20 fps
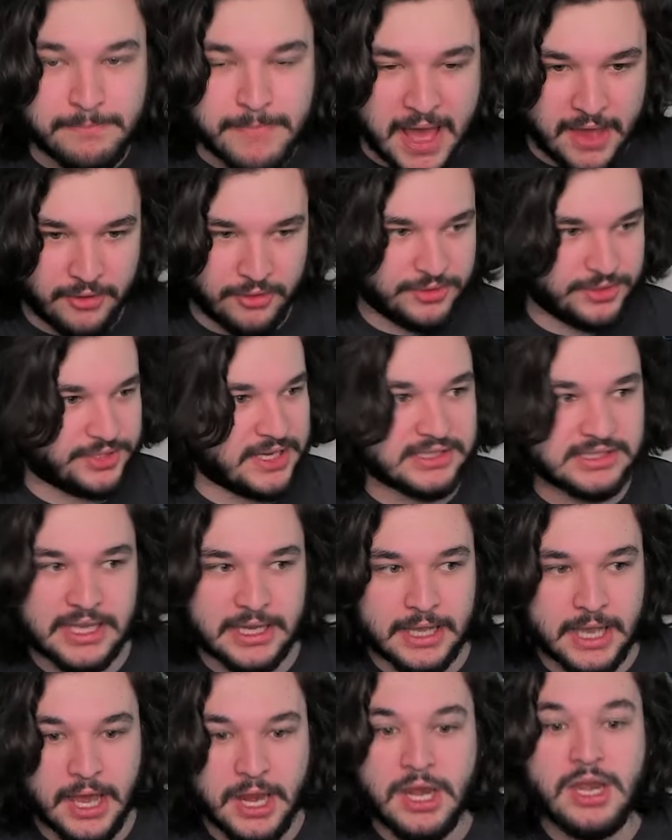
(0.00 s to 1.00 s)
battles. That's
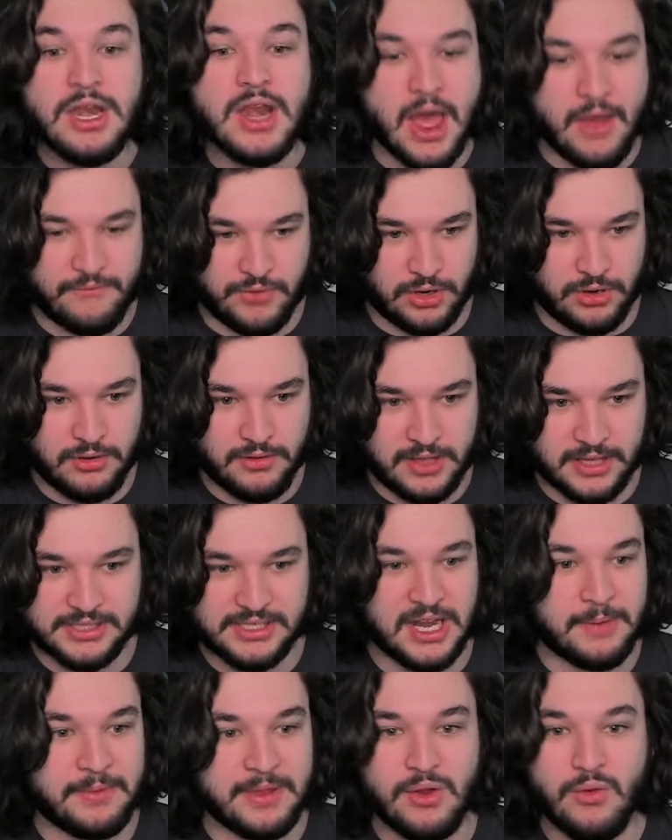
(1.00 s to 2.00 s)
like never. That's
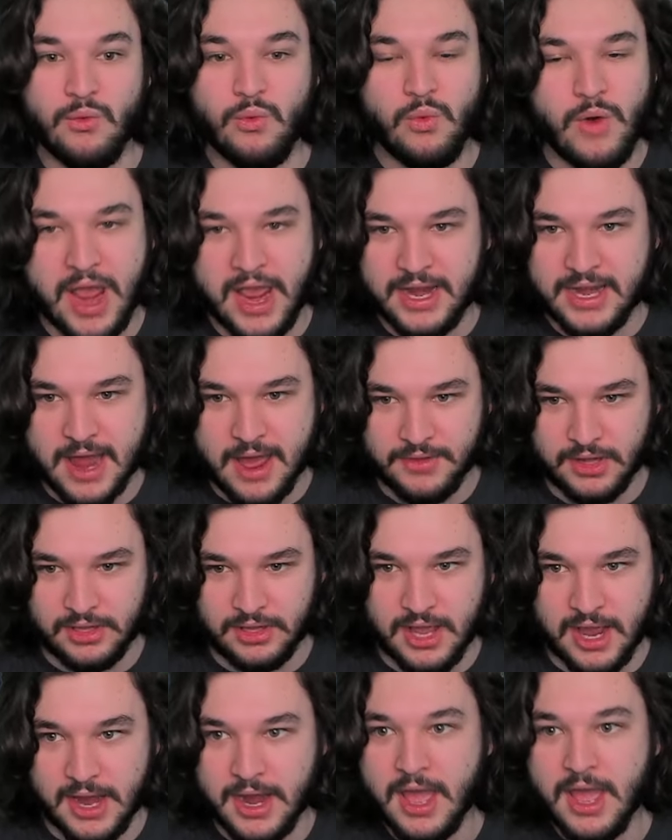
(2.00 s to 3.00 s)
going to be way down the
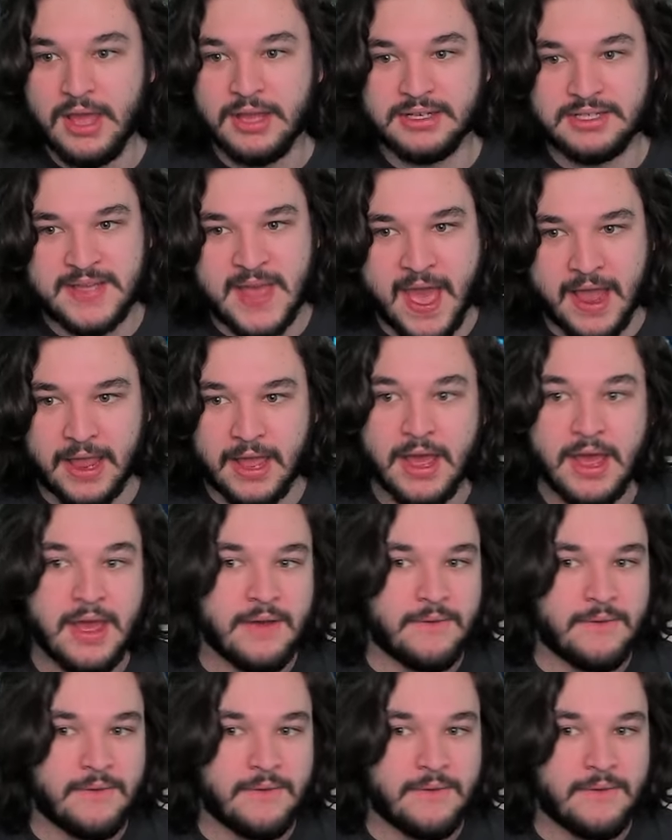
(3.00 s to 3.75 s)
line. Tech,